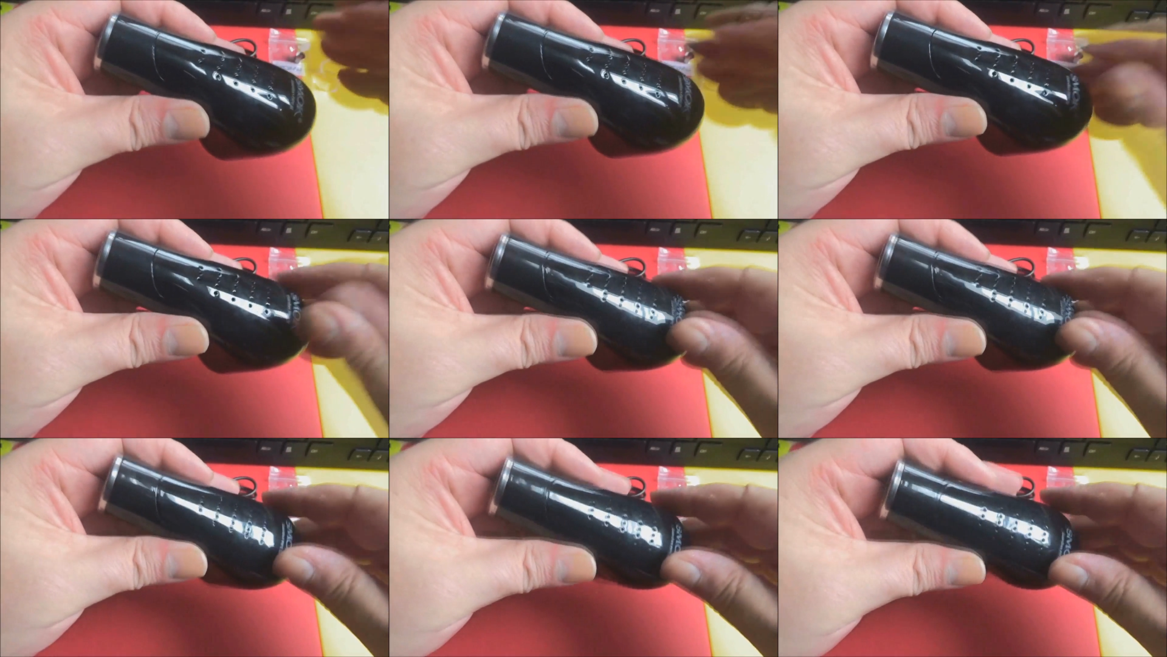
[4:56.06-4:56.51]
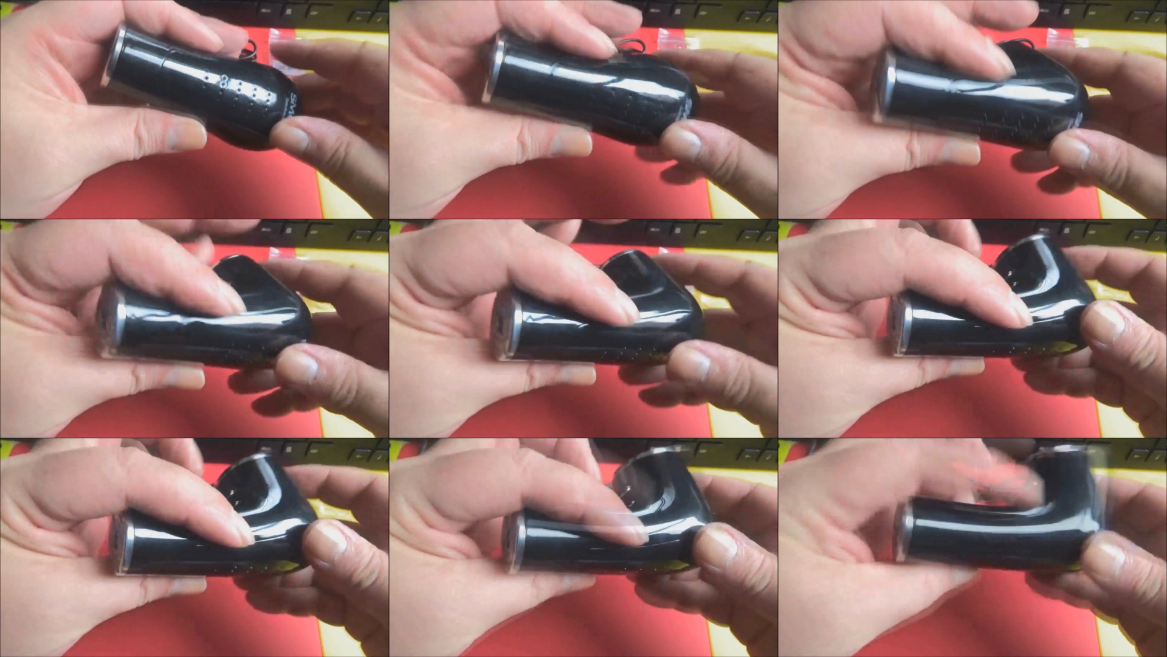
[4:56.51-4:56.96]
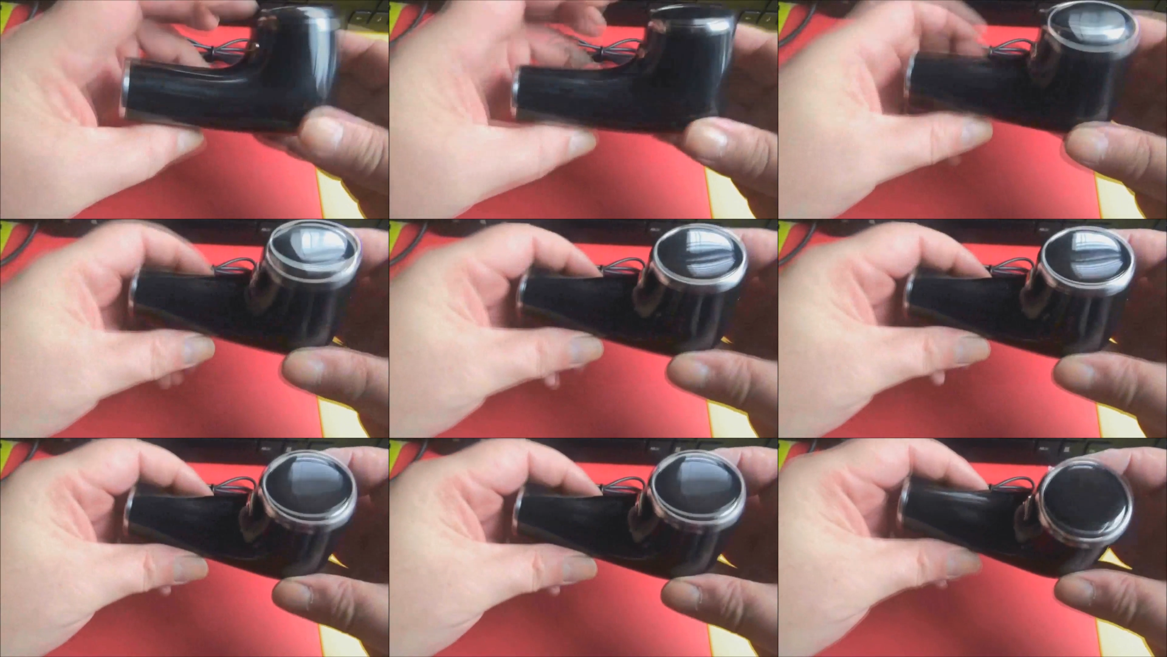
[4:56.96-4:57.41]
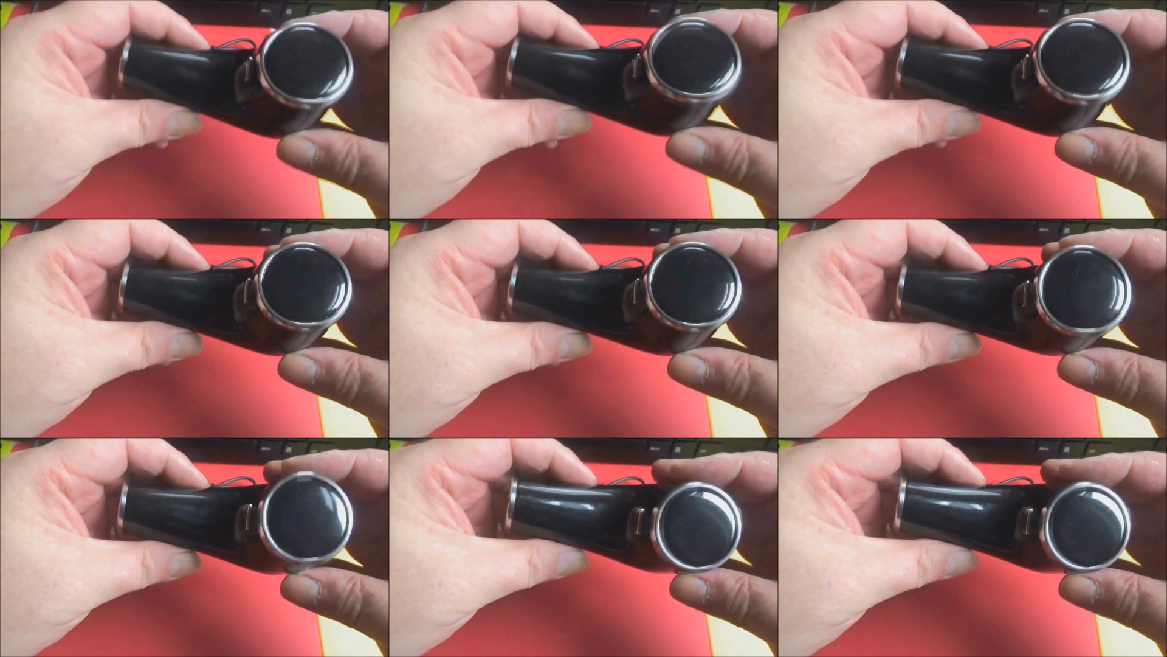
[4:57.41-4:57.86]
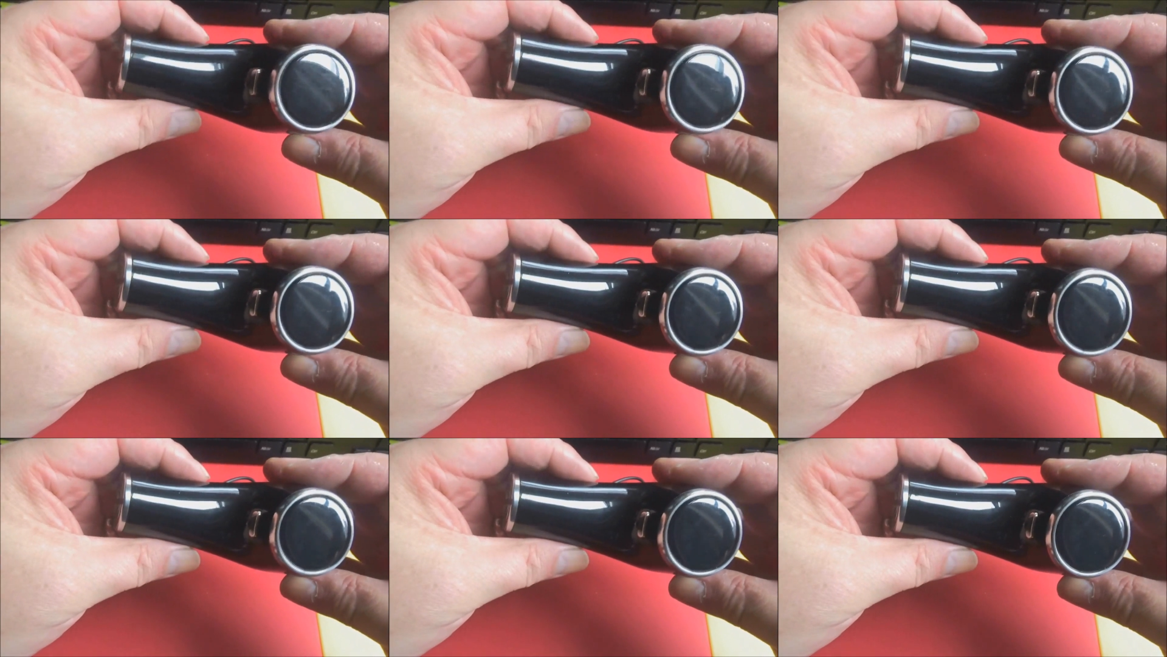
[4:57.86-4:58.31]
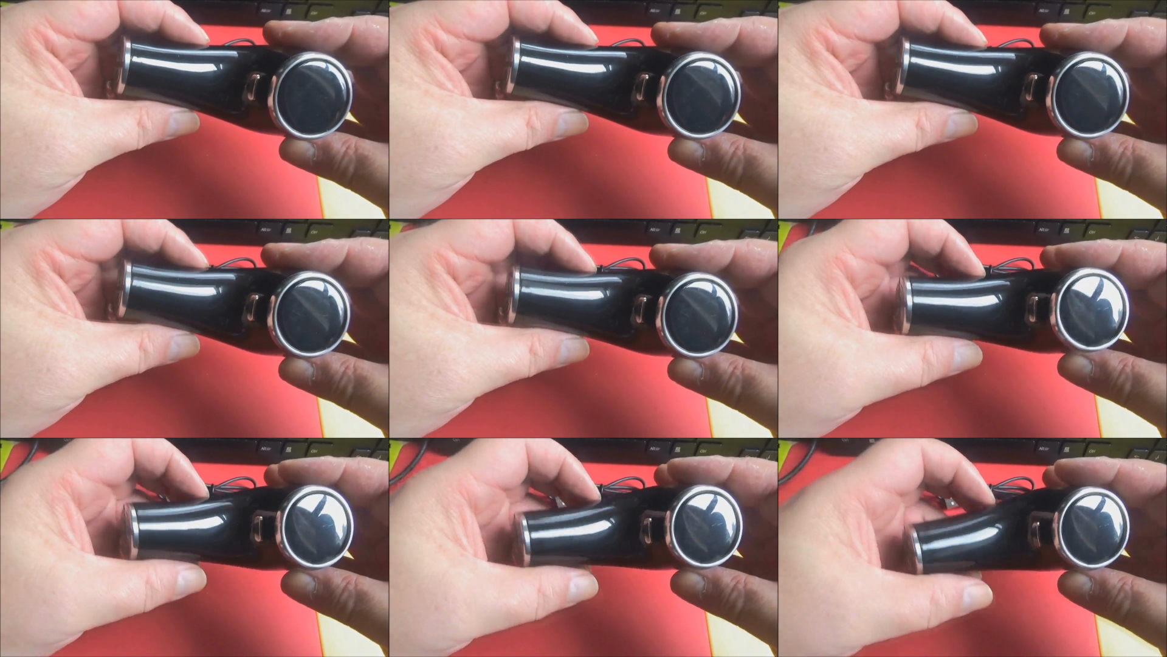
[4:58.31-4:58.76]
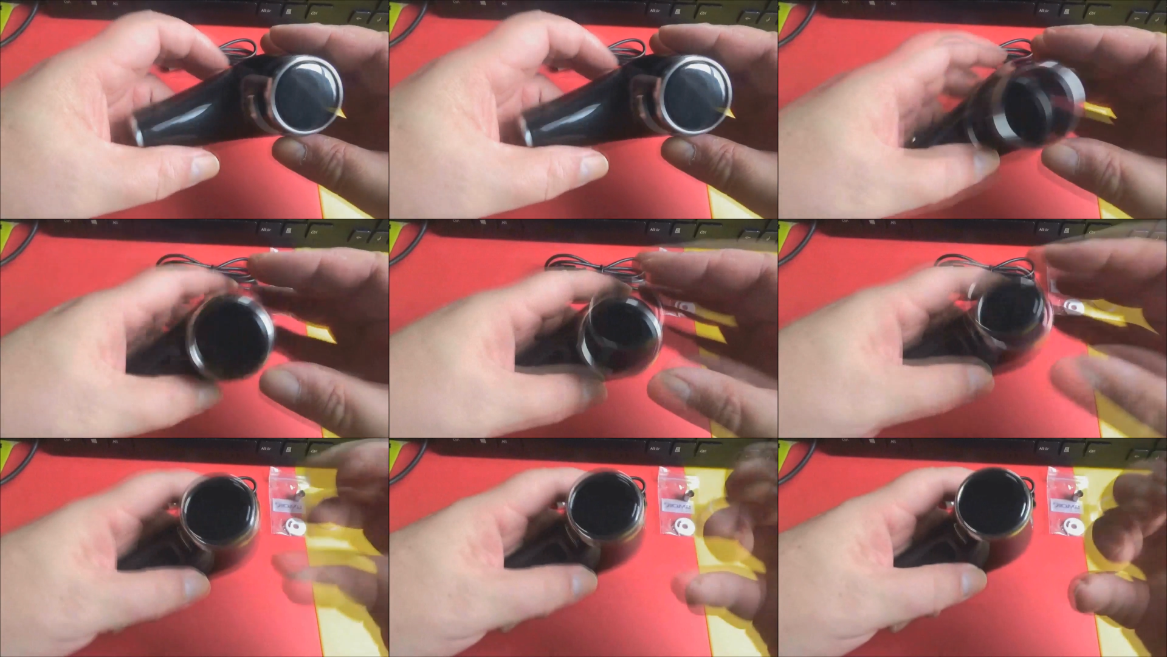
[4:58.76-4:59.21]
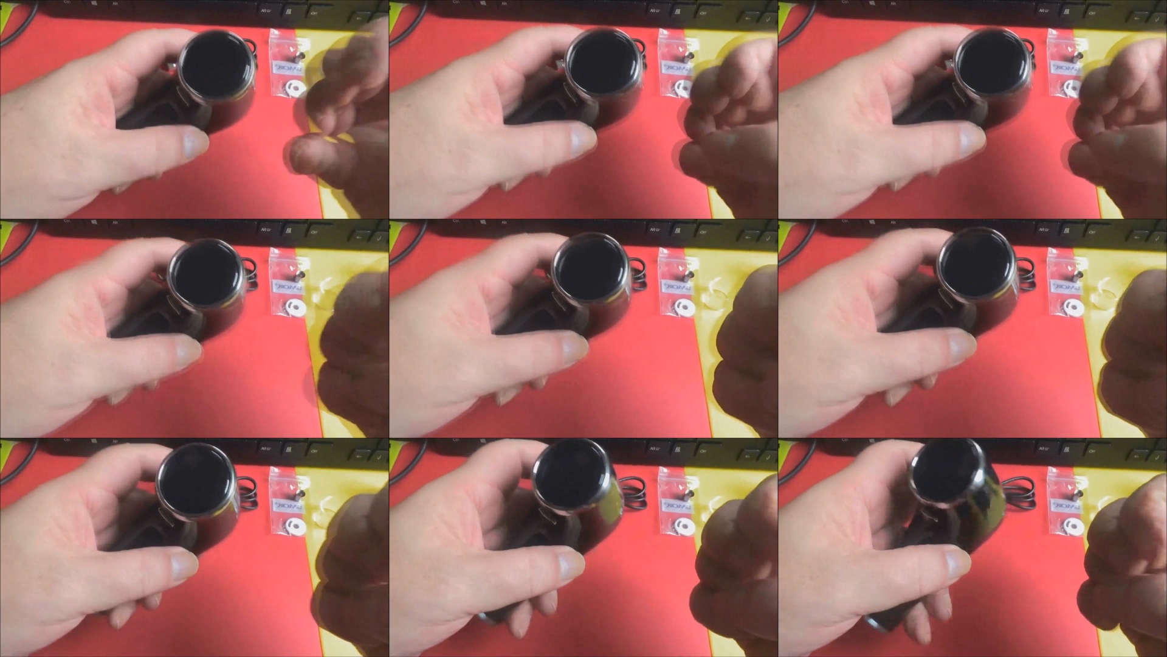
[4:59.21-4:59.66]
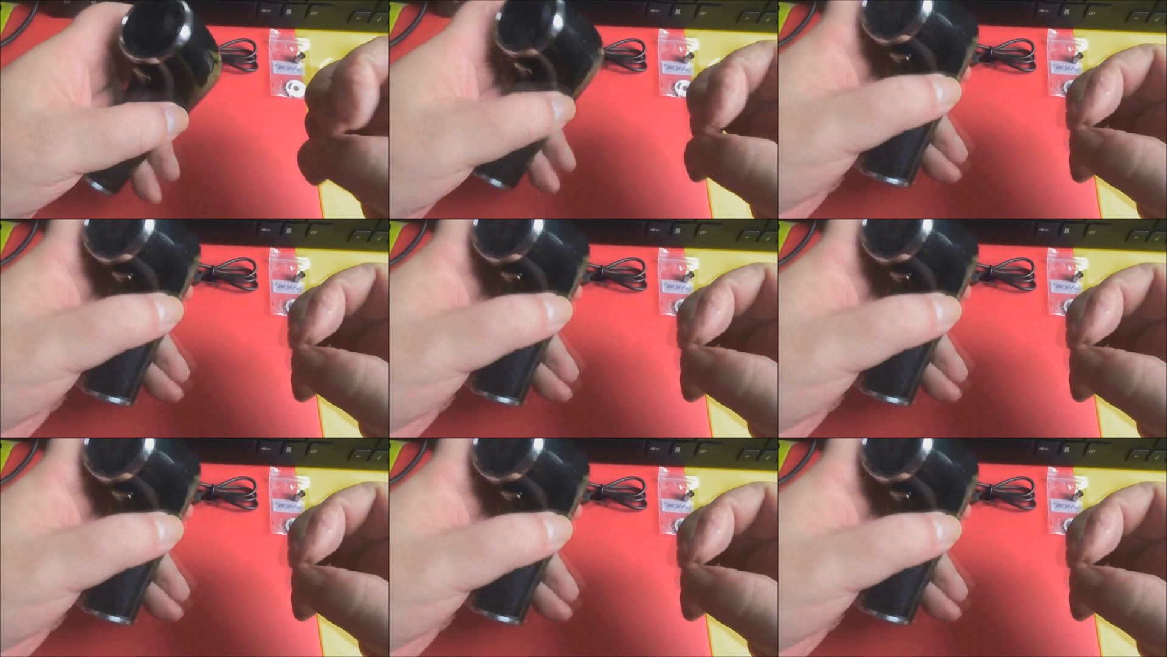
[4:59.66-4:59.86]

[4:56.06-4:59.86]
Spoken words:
Nobody's mouth can be seen.